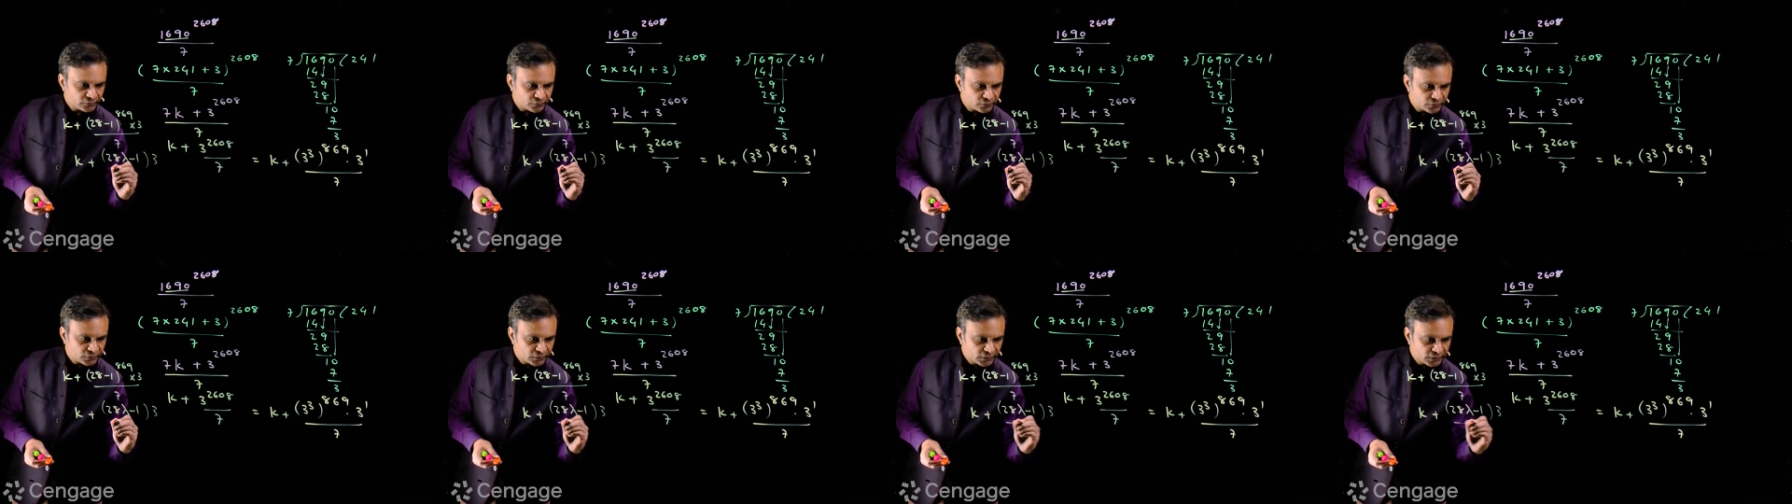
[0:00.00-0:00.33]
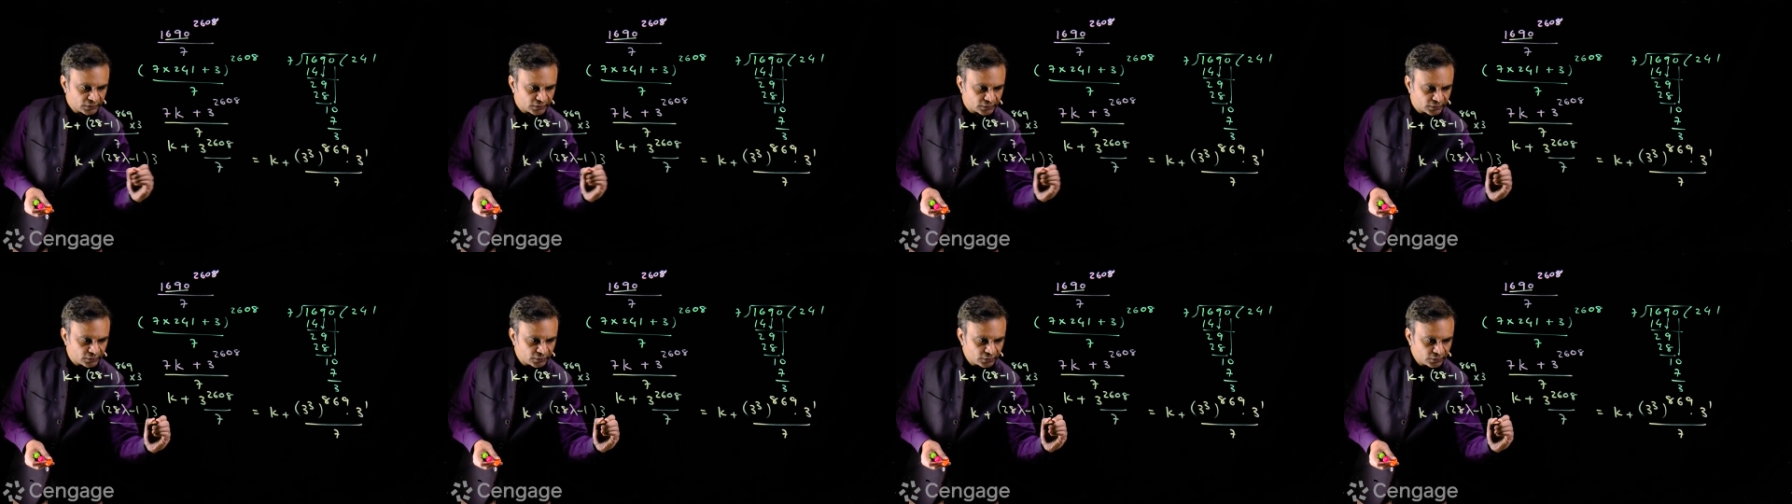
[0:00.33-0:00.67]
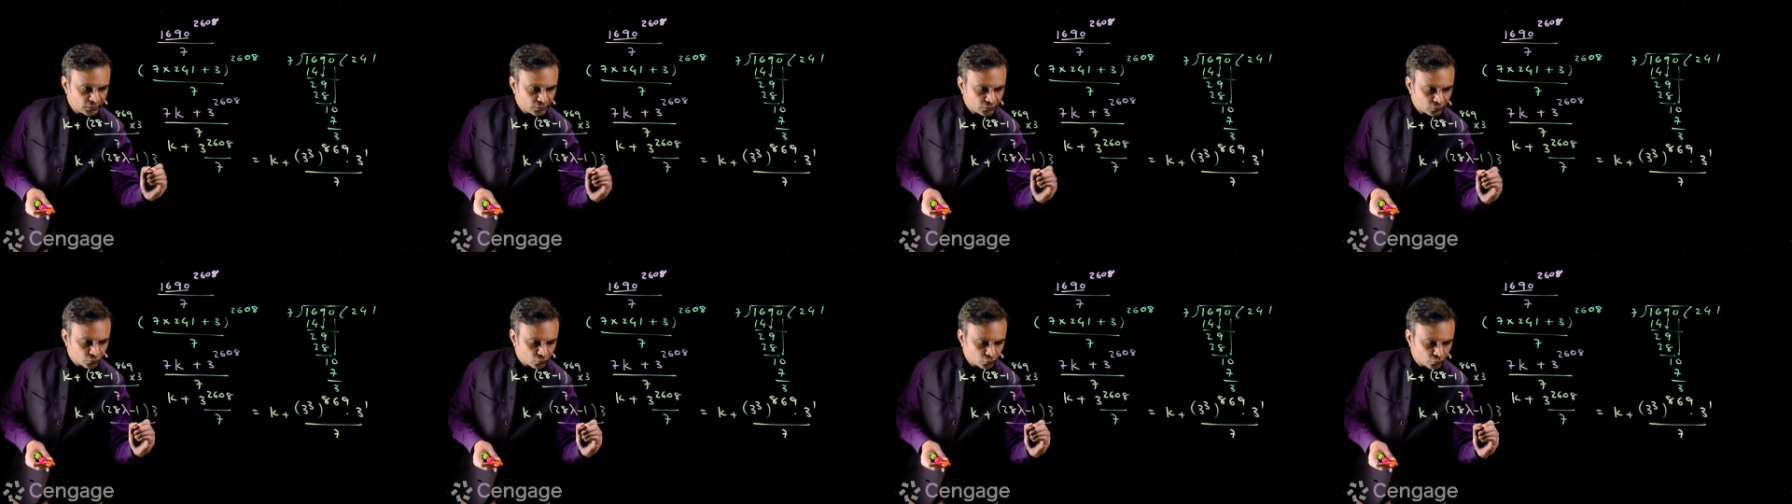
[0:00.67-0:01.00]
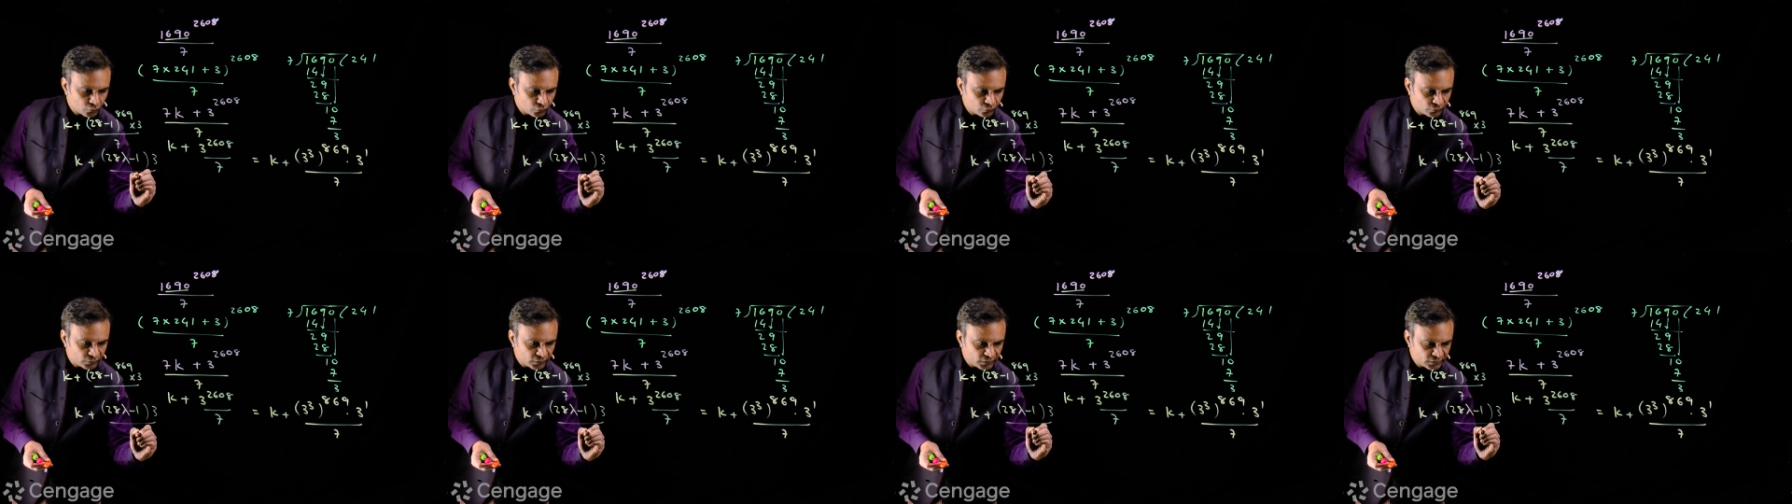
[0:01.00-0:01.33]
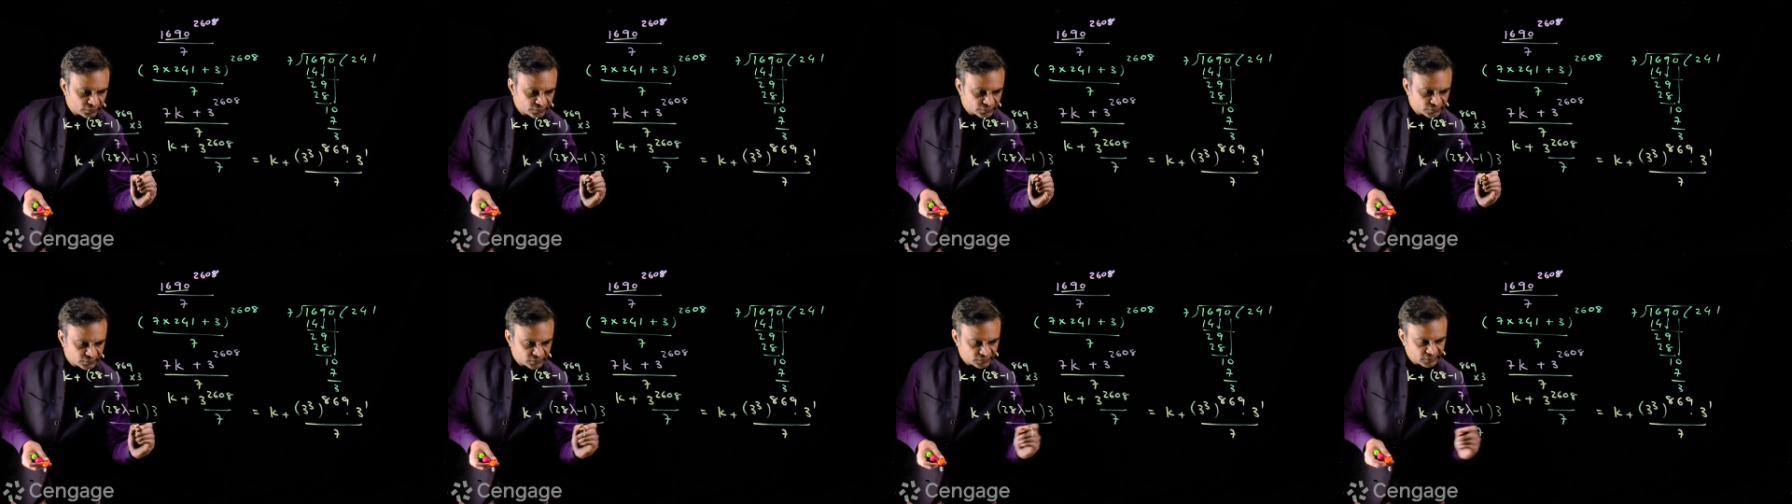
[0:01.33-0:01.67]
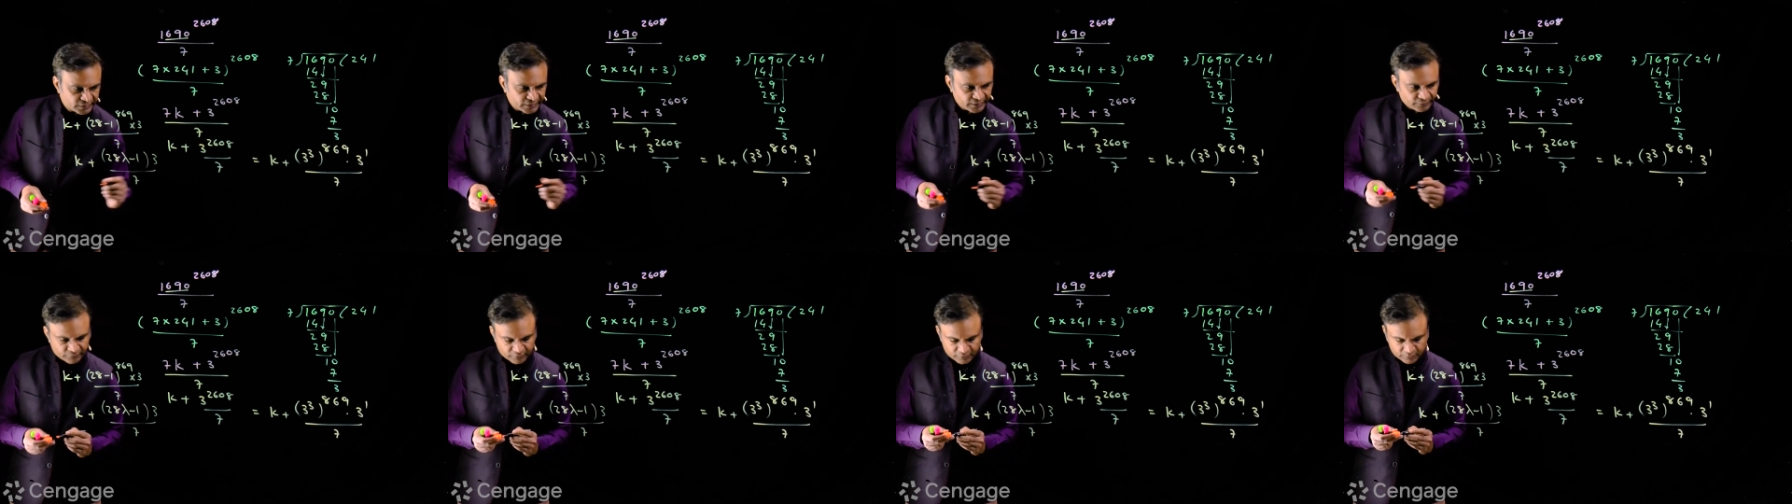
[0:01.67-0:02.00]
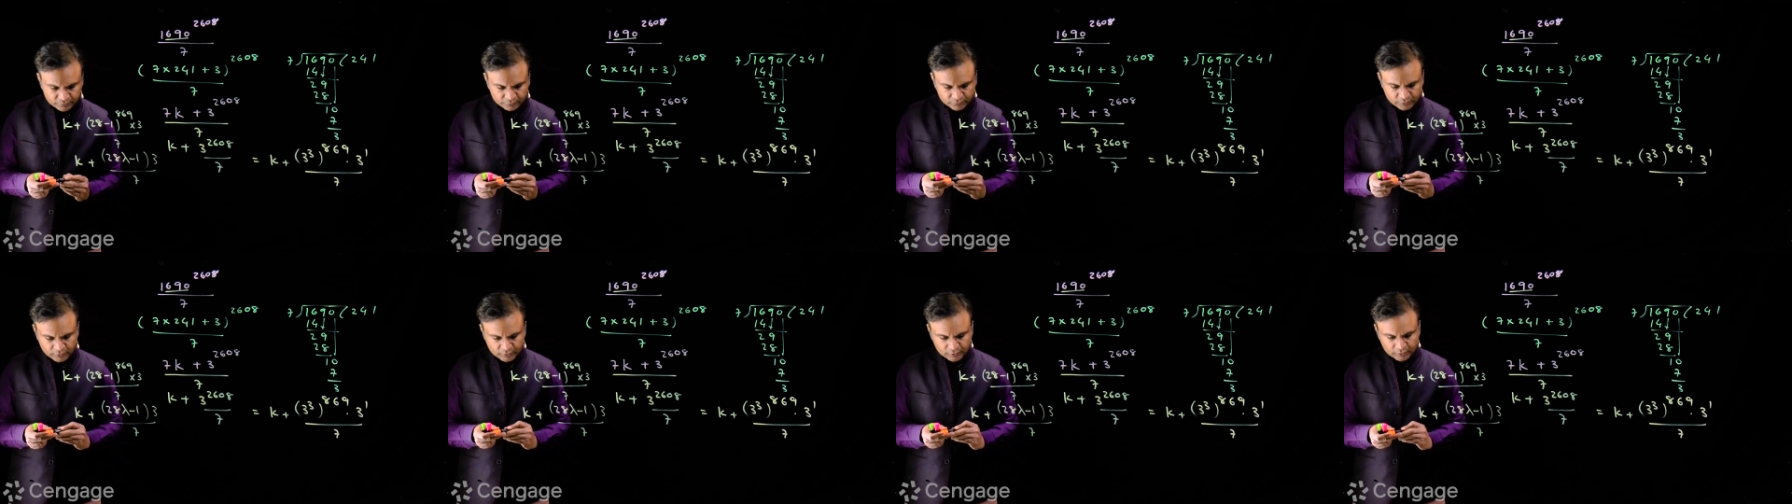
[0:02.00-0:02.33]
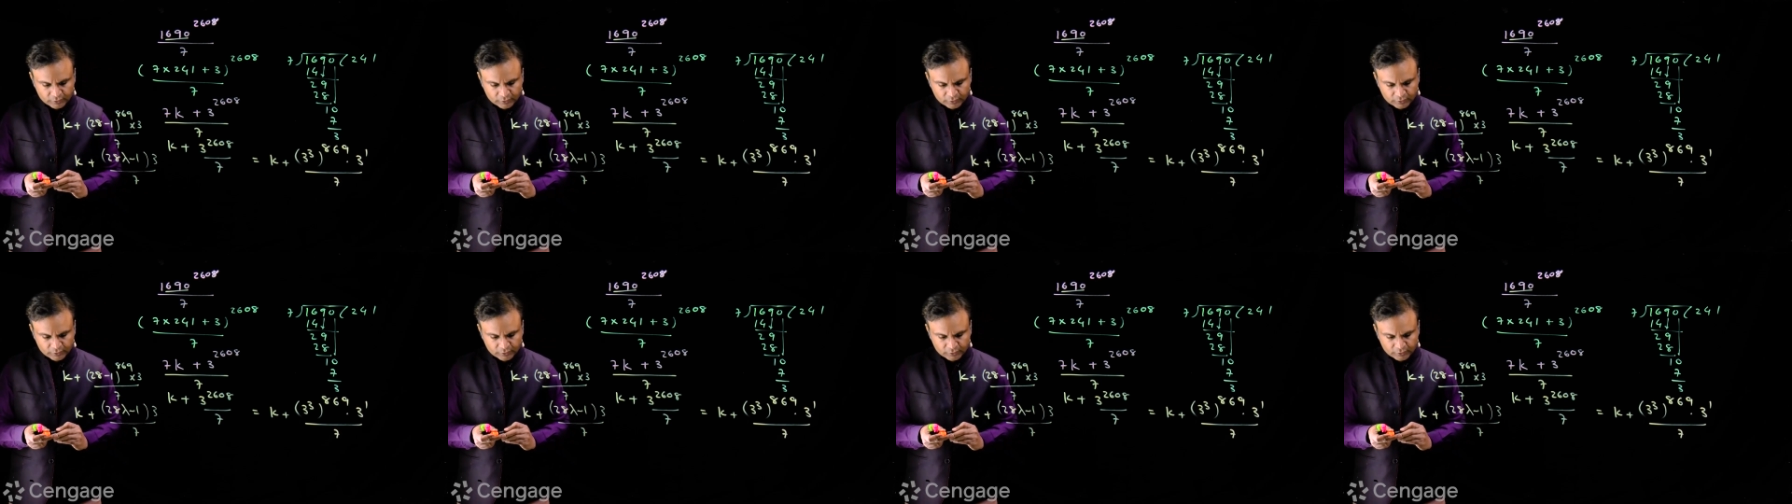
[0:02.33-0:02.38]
3 over 7.